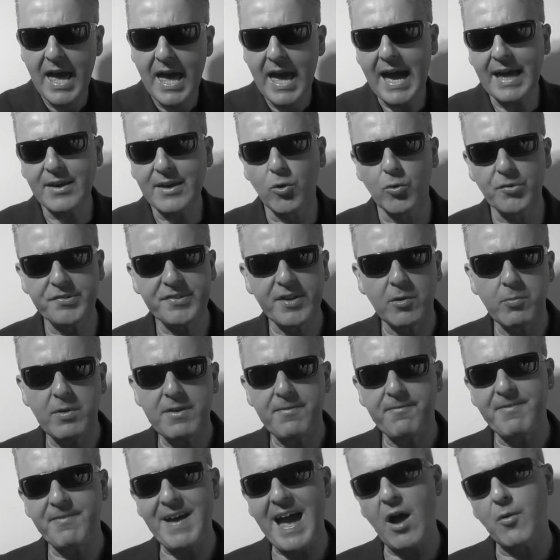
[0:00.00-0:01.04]
And also we
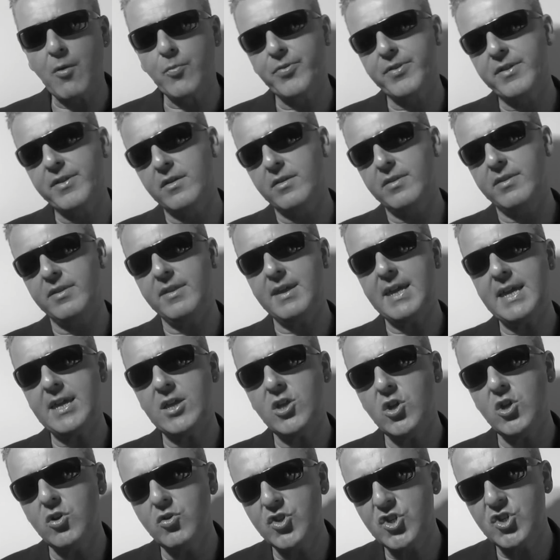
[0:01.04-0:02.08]
found that the
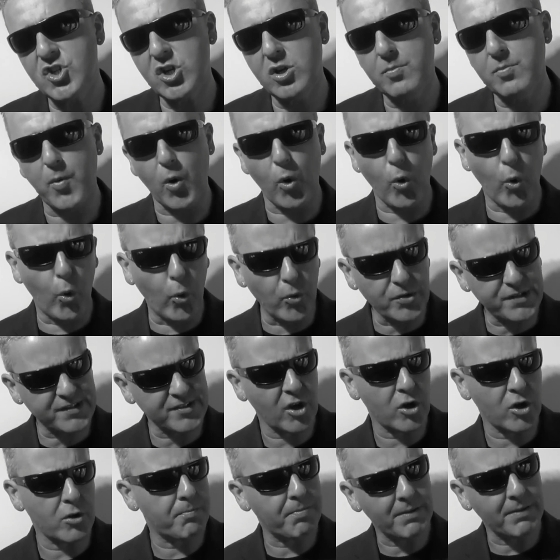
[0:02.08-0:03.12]
YouTube
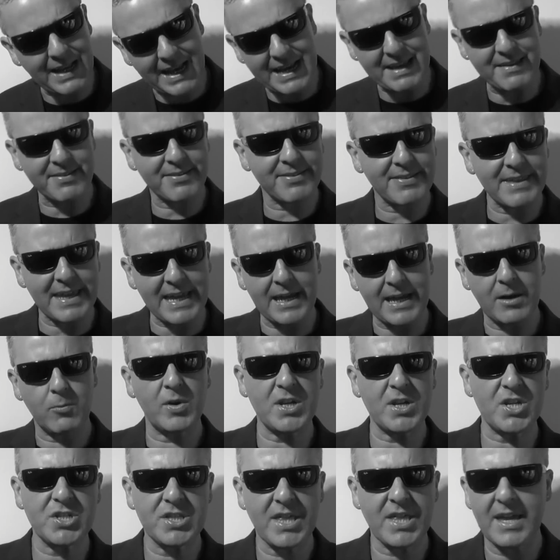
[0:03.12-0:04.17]
autoplay thing,
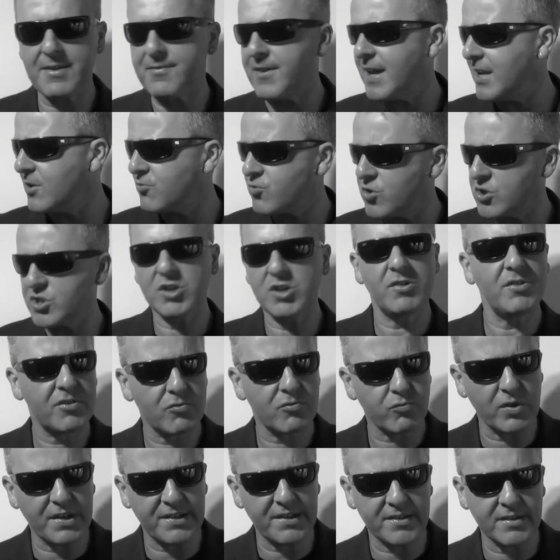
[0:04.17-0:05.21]
which they've
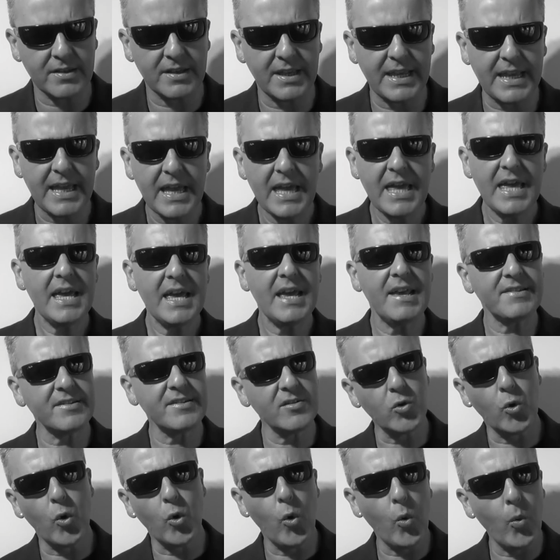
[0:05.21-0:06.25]
introduced recently, isn't
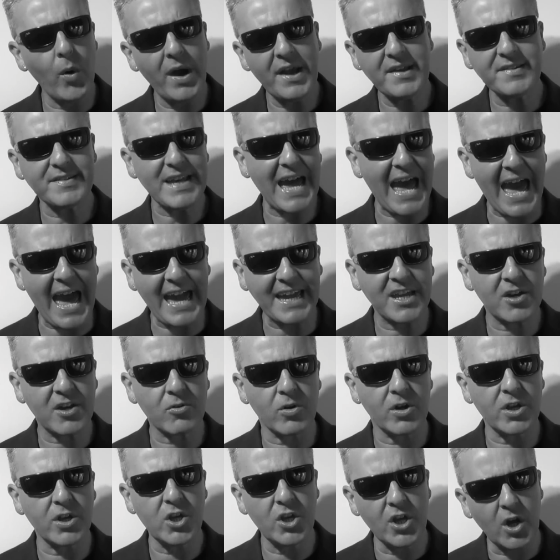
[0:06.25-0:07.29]
always
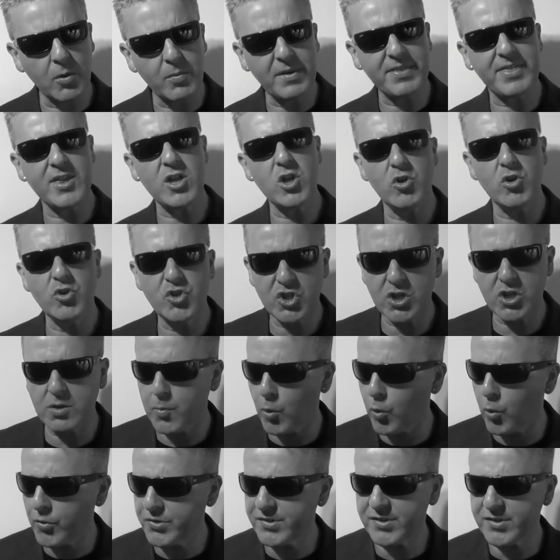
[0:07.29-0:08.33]
accurate. You know, with the YouTube
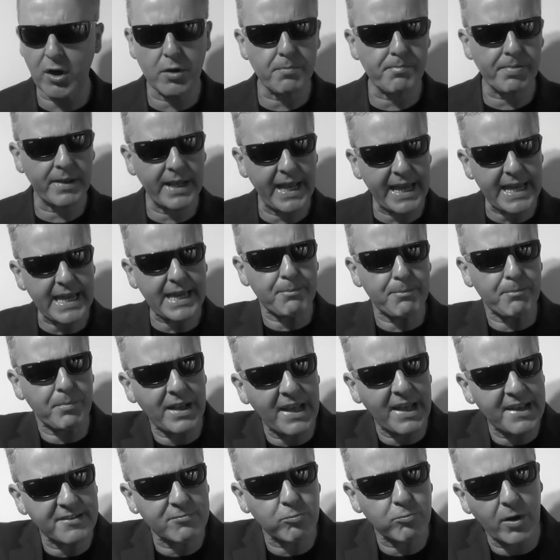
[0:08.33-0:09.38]
autoplay it
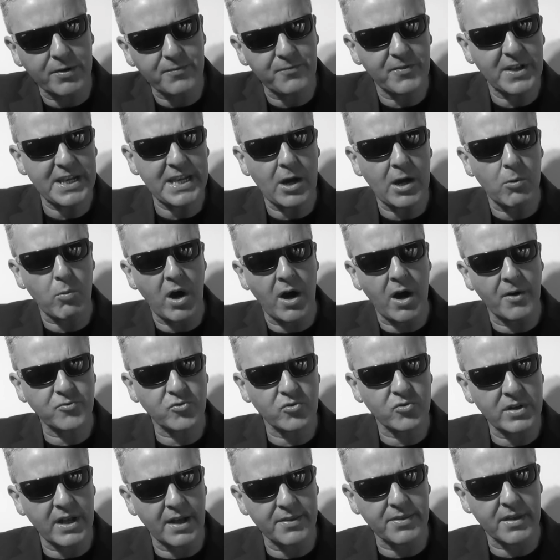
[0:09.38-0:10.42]
plays one video after
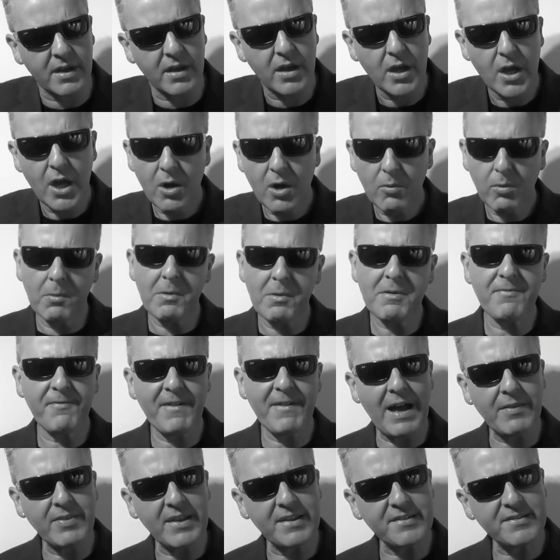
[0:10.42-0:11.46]
another. Well, we
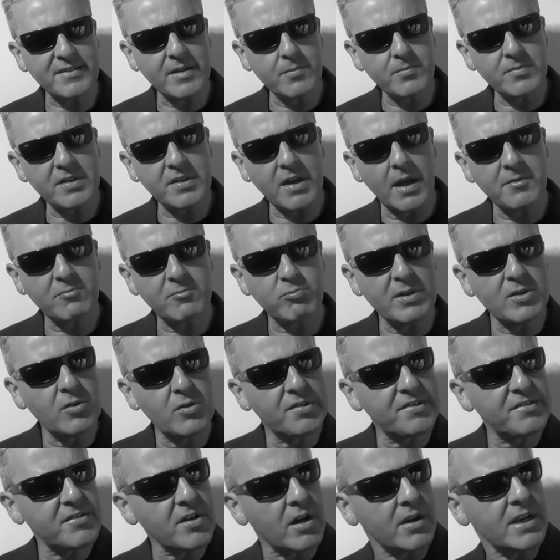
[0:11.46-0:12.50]
found that sometimes when you're
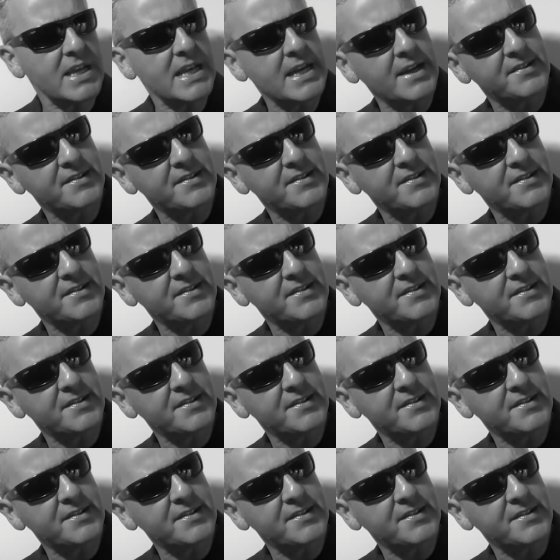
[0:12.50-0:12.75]
studying a